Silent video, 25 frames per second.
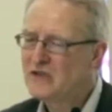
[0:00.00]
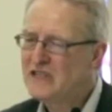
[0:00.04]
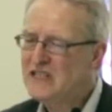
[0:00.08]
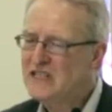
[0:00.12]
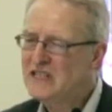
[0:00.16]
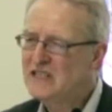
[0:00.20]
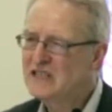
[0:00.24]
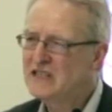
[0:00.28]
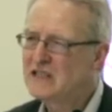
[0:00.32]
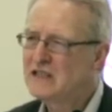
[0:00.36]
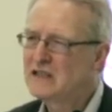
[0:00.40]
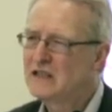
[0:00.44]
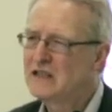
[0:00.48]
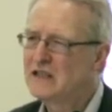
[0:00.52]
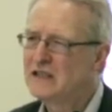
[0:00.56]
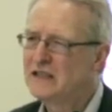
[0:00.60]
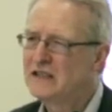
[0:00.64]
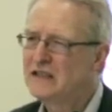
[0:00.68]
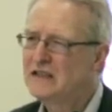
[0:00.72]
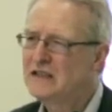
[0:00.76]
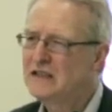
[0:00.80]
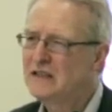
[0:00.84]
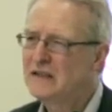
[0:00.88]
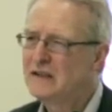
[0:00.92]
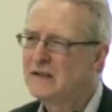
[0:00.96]

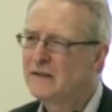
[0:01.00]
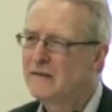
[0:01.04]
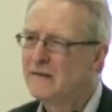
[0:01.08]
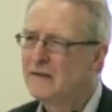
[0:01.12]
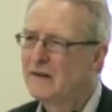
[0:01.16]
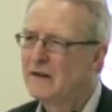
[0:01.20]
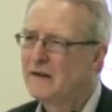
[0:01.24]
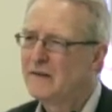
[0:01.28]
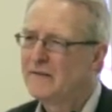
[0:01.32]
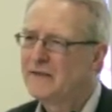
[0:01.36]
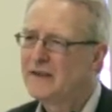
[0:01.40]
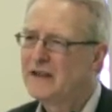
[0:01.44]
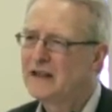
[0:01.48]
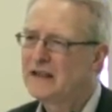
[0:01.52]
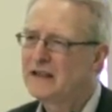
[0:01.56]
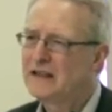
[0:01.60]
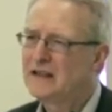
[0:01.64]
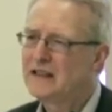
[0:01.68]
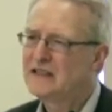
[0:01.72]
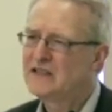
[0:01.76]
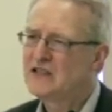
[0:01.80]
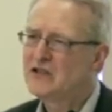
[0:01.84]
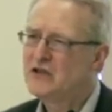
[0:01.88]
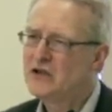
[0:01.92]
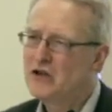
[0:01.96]
recently, there
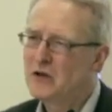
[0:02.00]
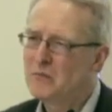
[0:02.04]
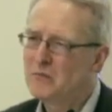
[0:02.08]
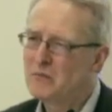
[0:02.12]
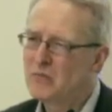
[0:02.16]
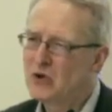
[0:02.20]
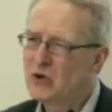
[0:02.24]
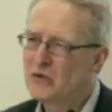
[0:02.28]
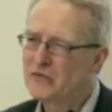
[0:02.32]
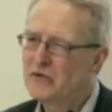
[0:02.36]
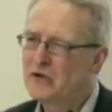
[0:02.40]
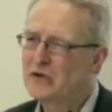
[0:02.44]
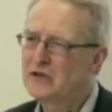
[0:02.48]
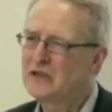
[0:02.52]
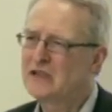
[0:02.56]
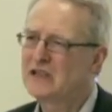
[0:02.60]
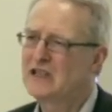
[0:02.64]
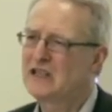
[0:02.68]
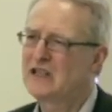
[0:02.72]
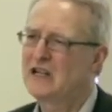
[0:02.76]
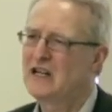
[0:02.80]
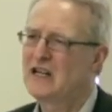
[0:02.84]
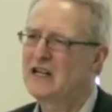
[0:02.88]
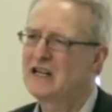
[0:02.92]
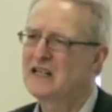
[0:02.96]
is a number of other
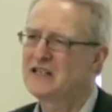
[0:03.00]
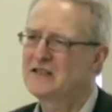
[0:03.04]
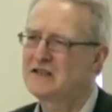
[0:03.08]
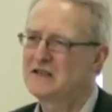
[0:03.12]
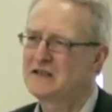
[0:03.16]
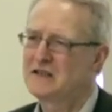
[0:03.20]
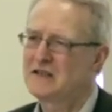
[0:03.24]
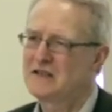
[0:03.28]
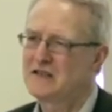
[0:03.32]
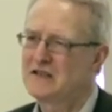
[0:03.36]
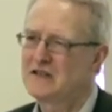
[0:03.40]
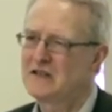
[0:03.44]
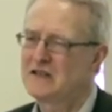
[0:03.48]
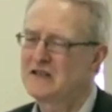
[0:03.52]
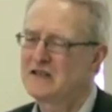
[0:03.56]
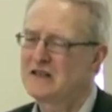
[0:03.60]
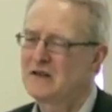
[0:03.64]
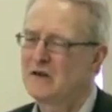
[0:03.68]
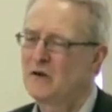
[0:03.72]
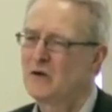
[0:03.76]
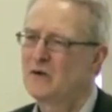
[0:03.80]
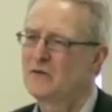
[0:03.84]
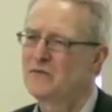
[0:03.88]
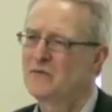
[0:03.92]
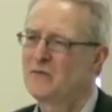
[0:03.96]

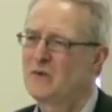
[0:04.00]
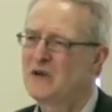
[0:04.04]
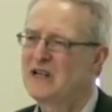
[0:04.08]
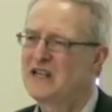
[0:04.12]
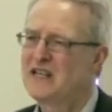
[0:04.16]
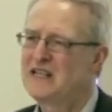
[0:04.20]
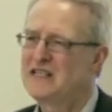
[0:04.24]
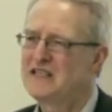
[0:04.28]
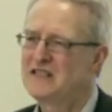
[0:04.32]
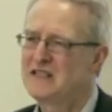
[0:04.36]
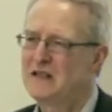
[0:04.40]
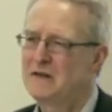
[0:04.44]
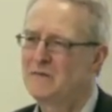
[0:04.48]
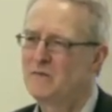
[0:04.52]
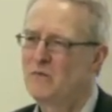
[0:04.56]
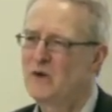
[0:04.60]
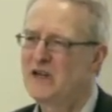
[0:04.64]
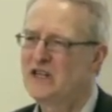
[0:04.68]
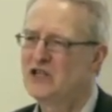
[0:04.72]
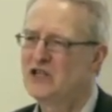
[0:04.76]
classes of ways in